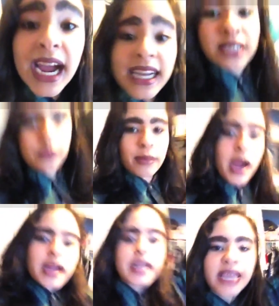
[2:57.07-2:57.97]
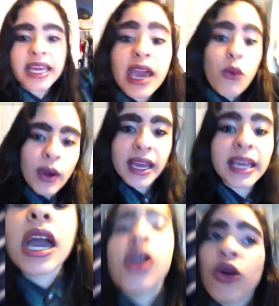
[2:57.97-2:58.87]
I need to party. I can't wait.
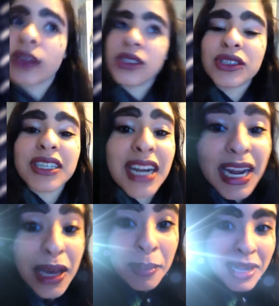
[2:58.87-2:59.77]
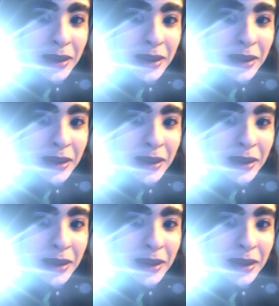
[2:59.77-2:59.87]
Going to the club and